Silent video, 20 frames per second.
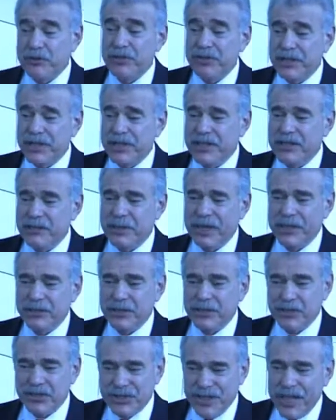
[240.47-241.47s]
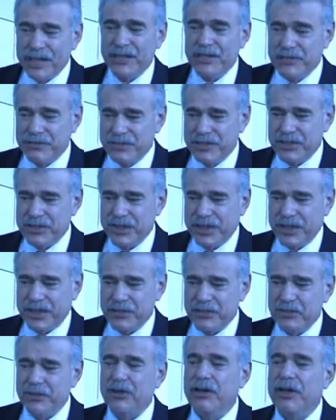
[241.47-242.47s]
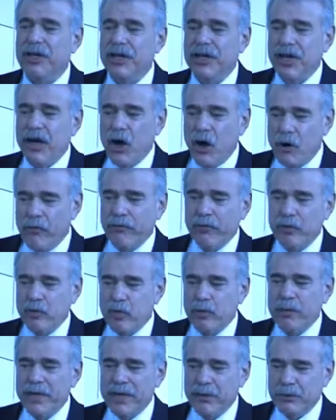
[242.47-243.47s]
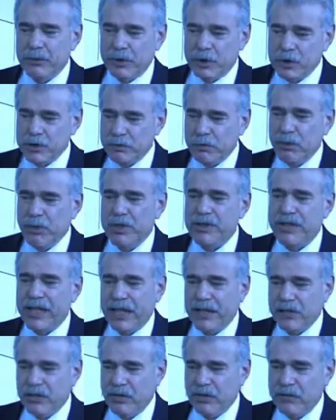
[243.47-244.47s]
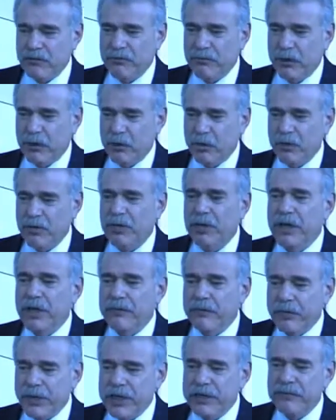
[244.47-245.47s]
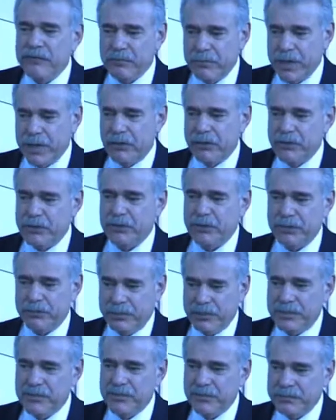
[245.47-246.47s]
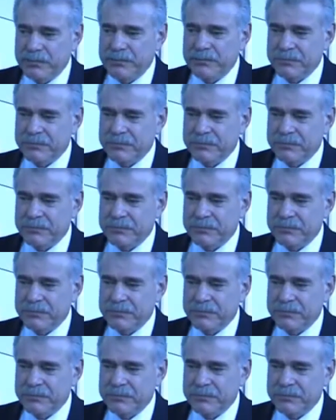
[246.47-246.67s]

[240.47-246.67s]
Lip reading: new things about the genetics of this cancer. Hopefully we'll be able to exploit that going forward for even better treatments.